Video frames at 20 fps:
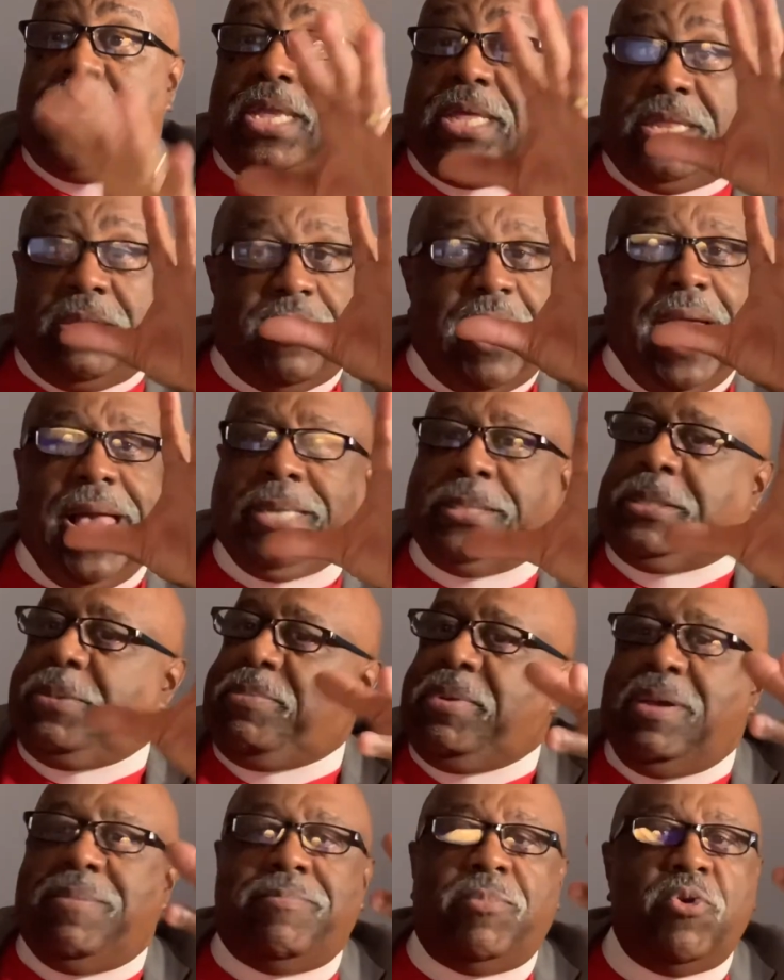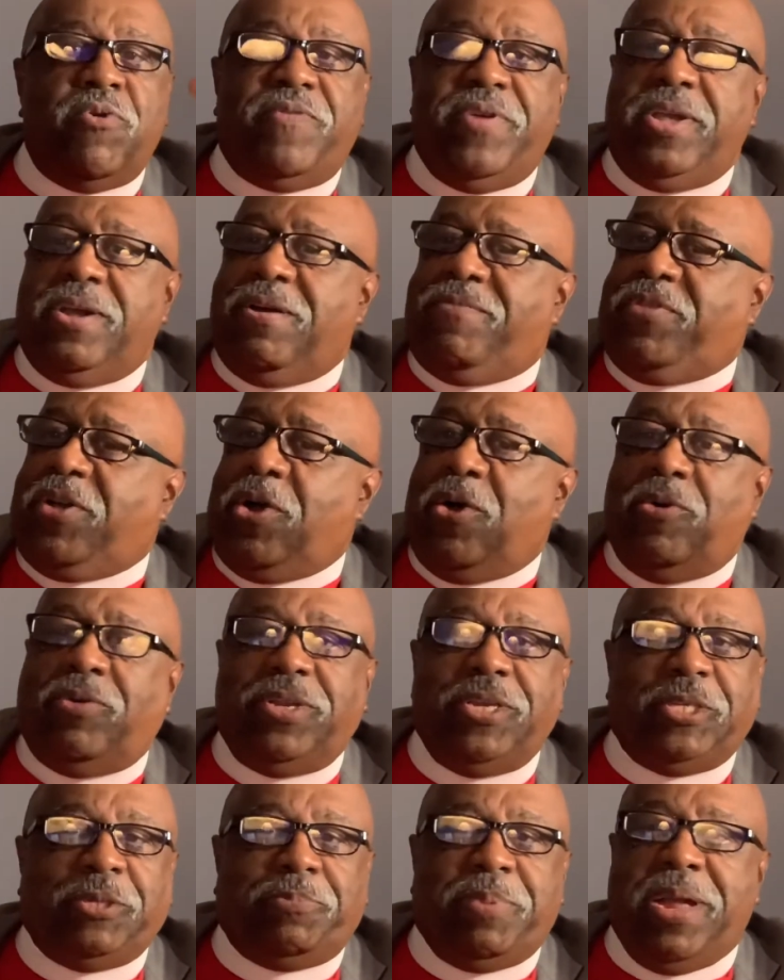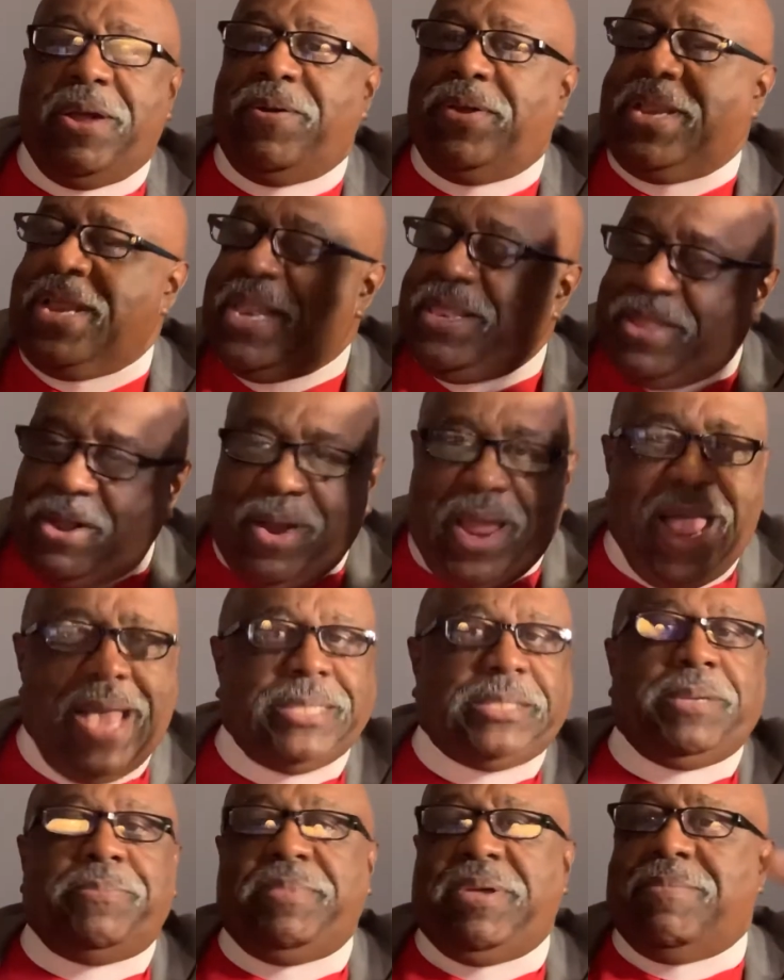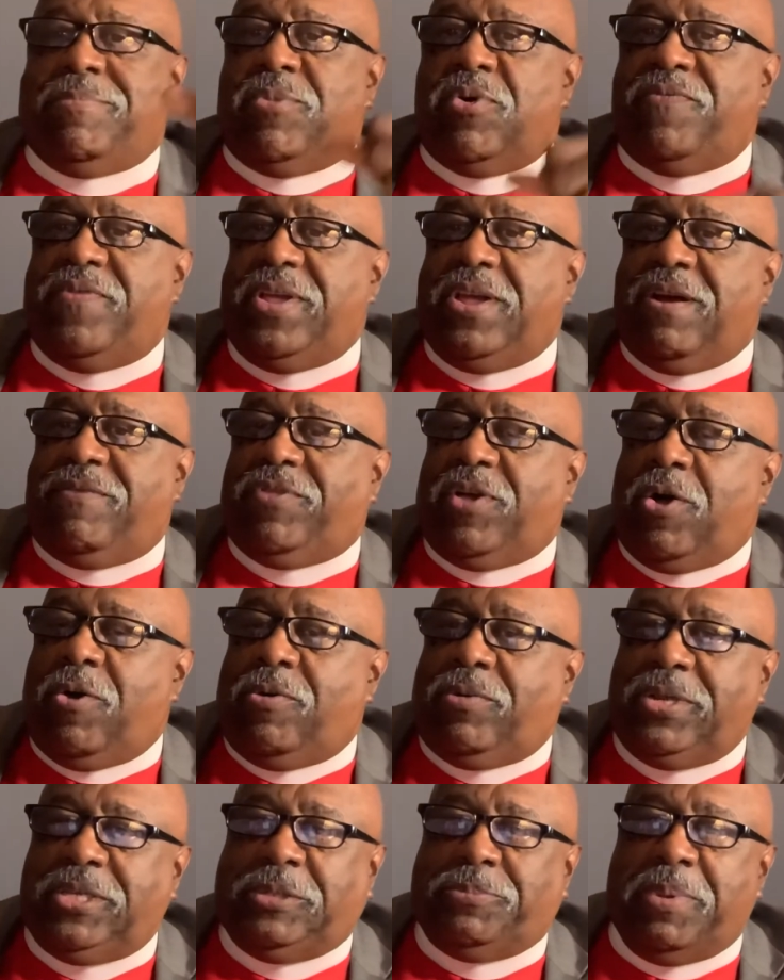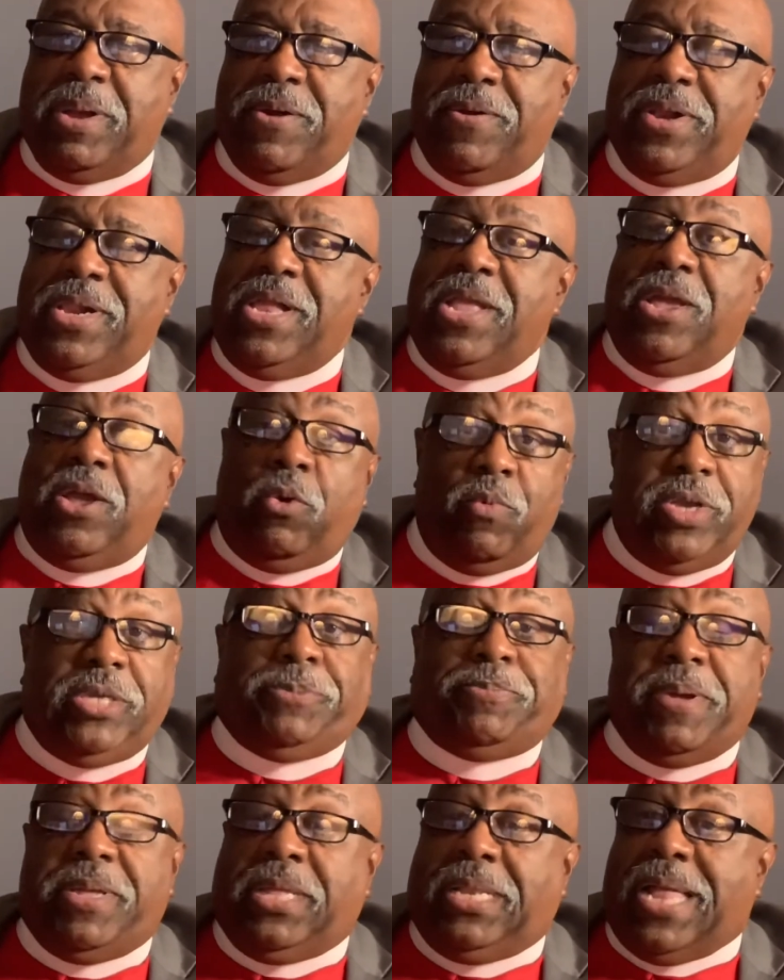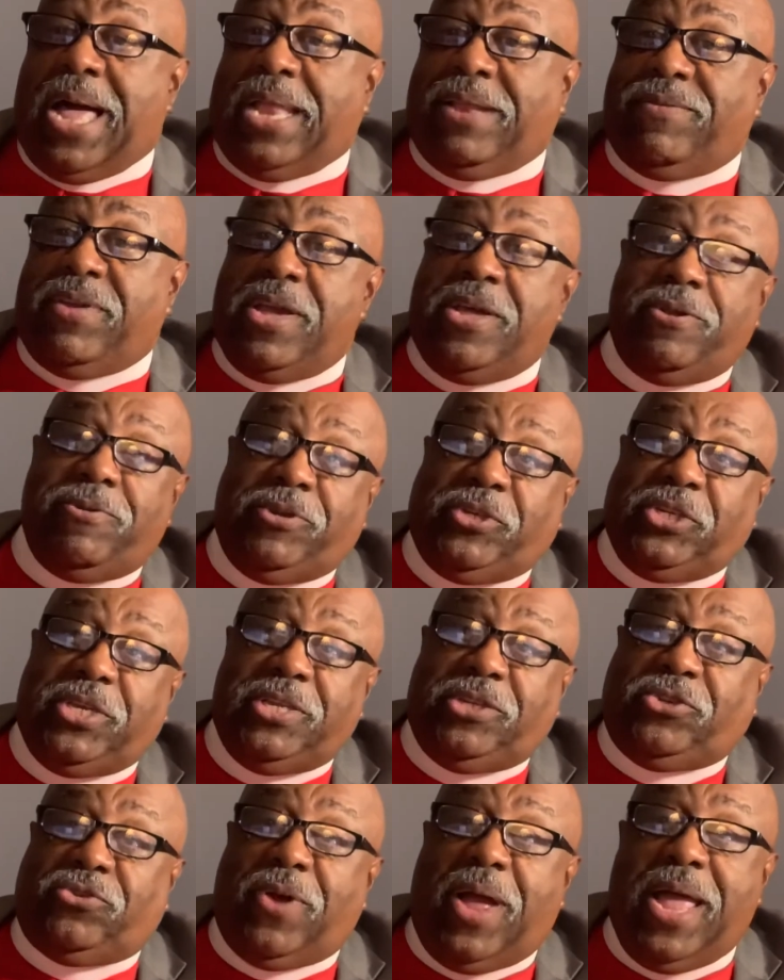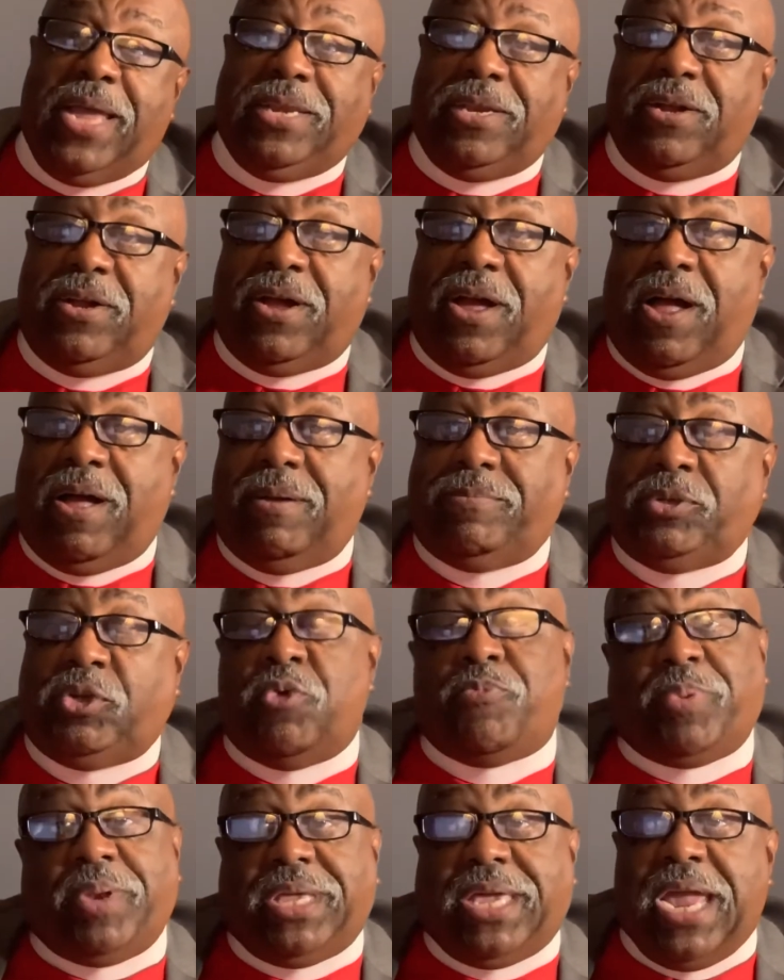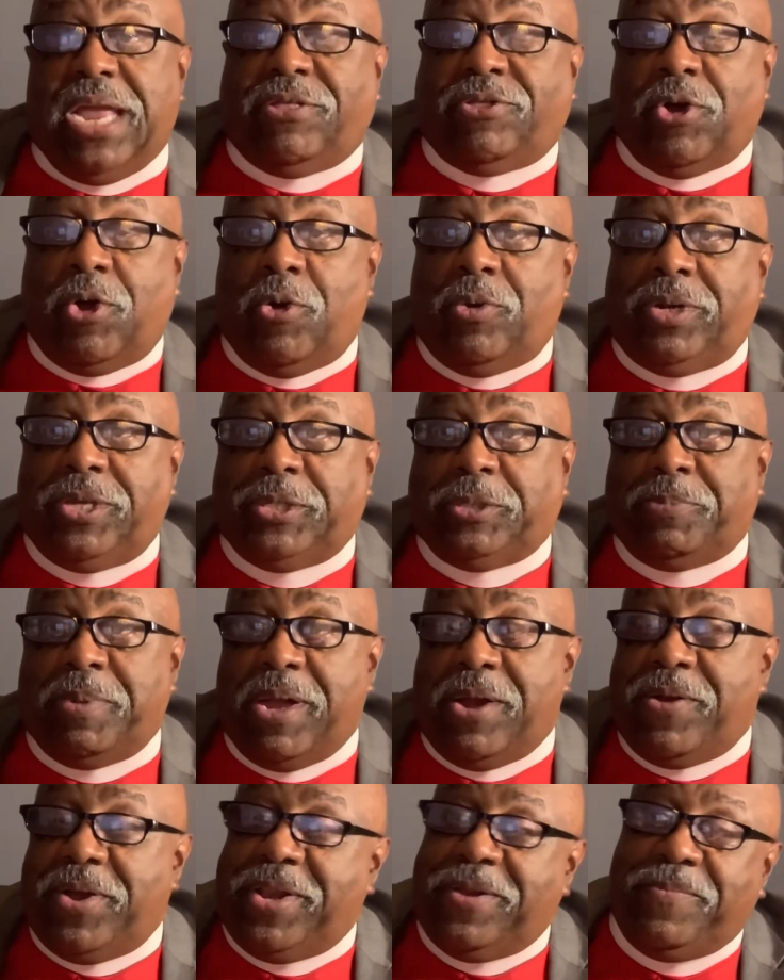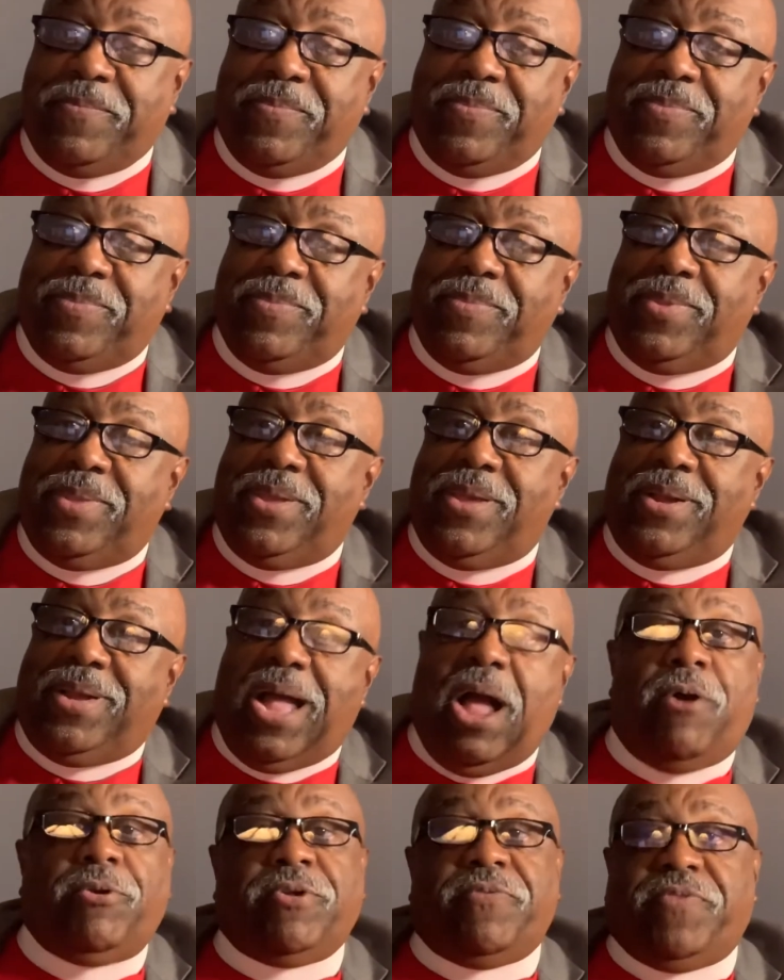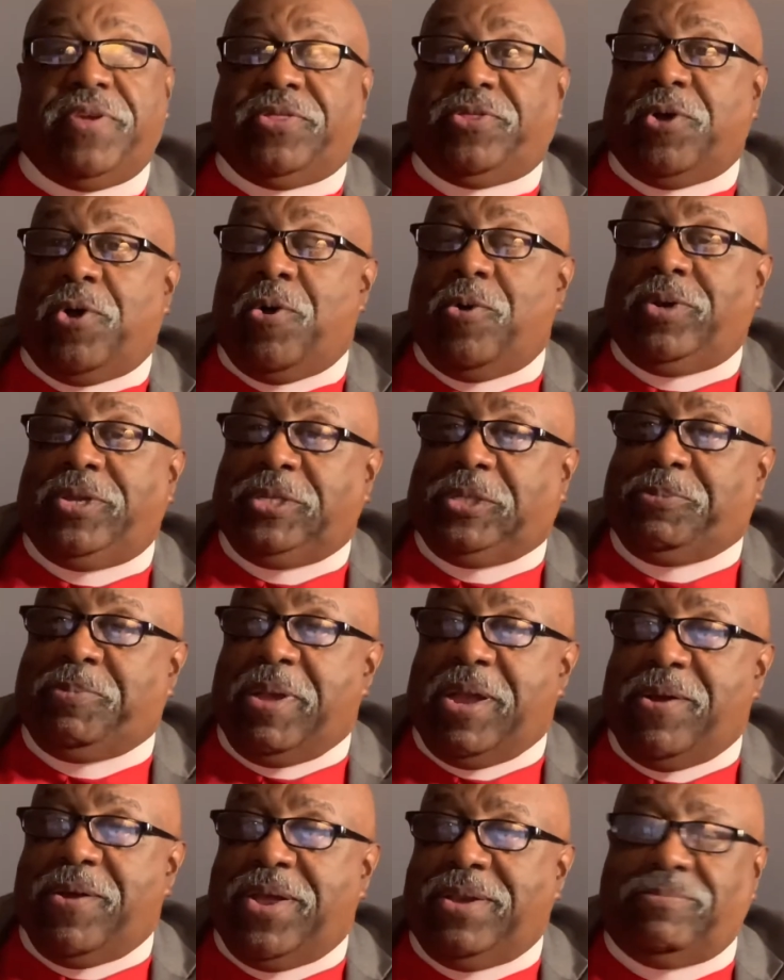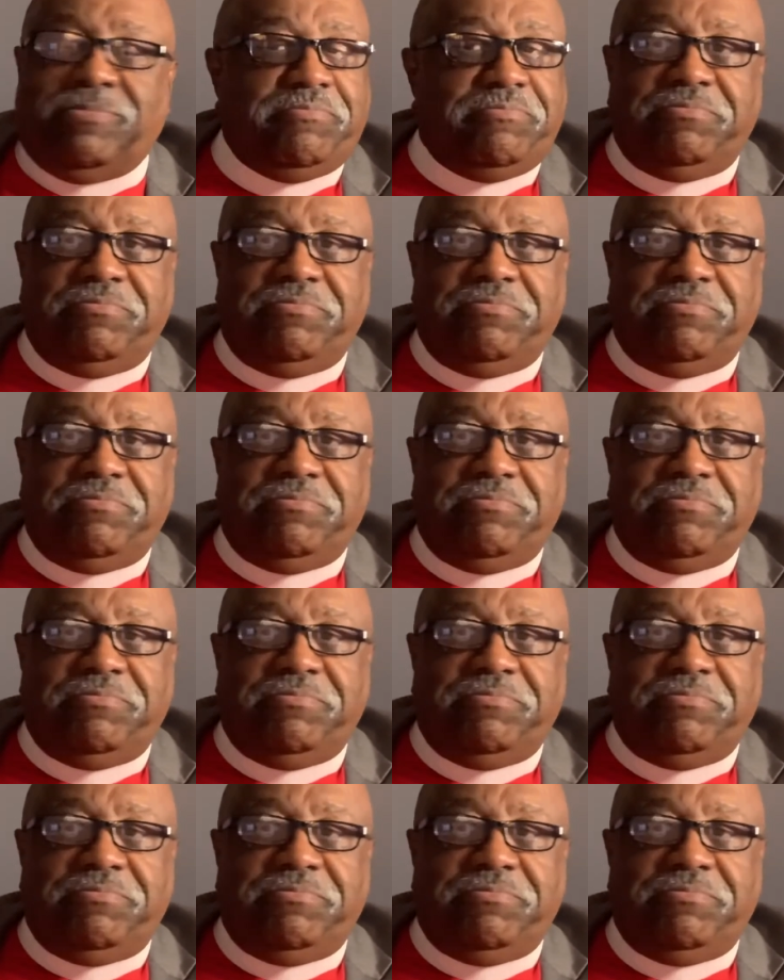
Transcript: There has to be a moving of the Holy Spirit. There has to be a moving of the Holy Spirit. We spend a lot of energy trying to duplicate the Holy Spirit, counterfeit the Holy Spirit.